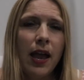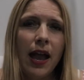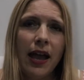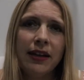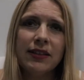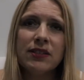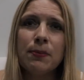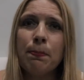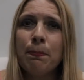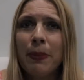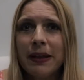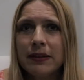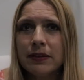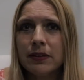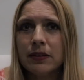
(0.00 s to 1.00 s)
And it's a
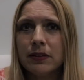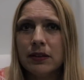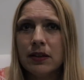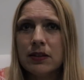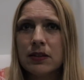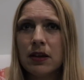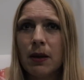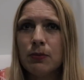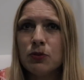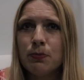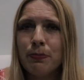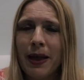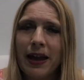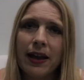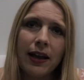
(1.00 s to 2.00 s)
pattern that comes
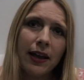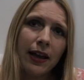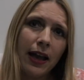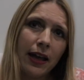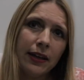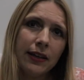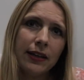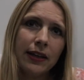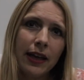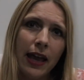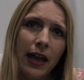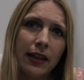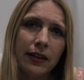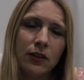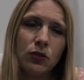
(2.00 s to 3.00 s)
back again and
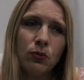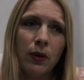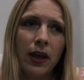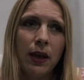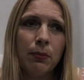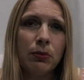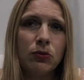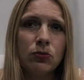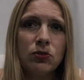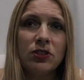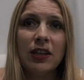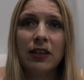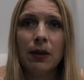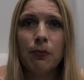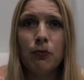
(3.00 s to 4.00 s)
again, that you were able to
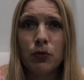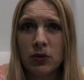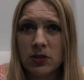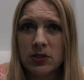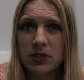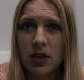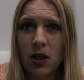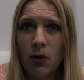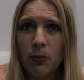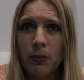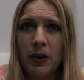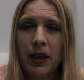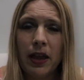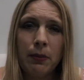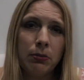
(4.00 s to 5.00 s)
stand up for yourself,
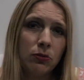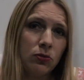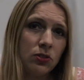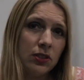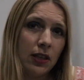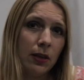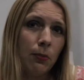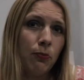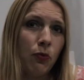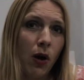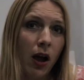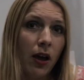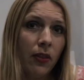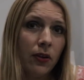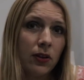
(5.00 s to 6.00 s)
able to stand up for
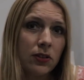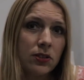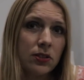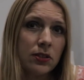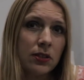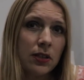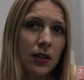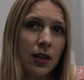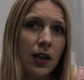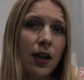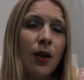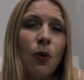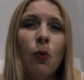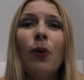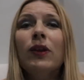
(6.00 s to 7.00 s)
others.
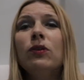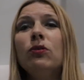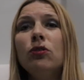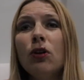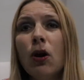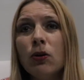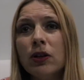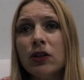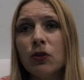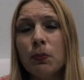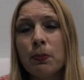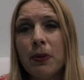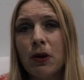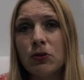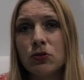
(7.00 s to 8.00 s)
When you know that
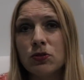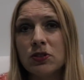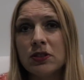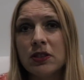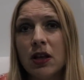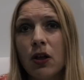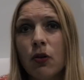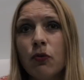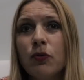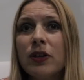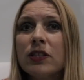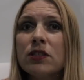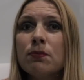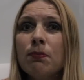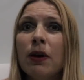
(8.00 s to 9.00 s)
about yourself,
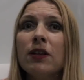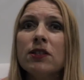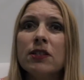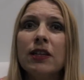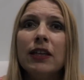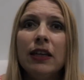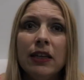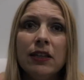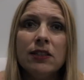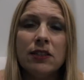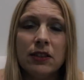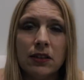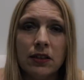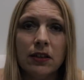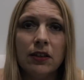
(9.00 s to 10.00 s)
it's much
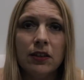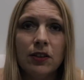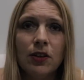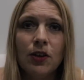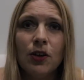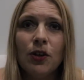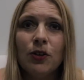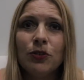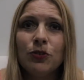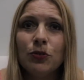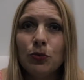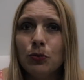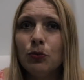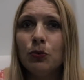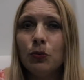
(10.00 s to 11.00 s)
easier
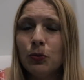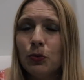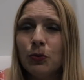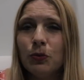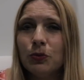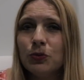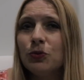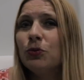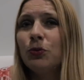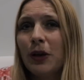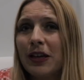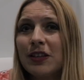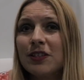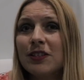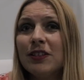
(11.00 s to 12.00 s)
to
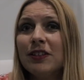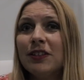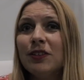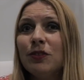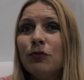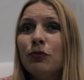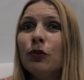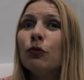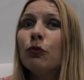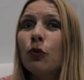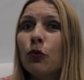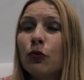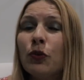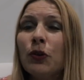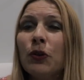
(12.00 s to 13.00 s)
actually feel
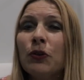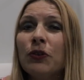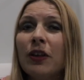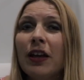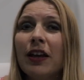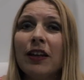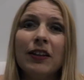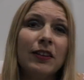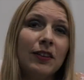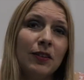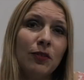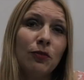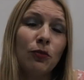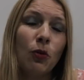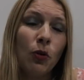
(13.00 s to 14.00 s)
fulfilled and
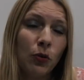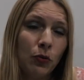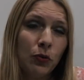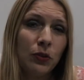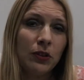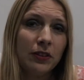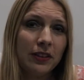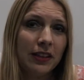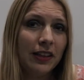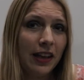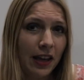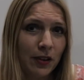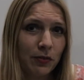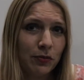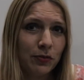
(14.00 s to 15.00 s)
confident in
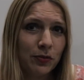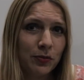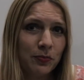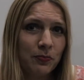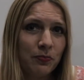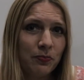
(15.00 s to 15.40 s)
life.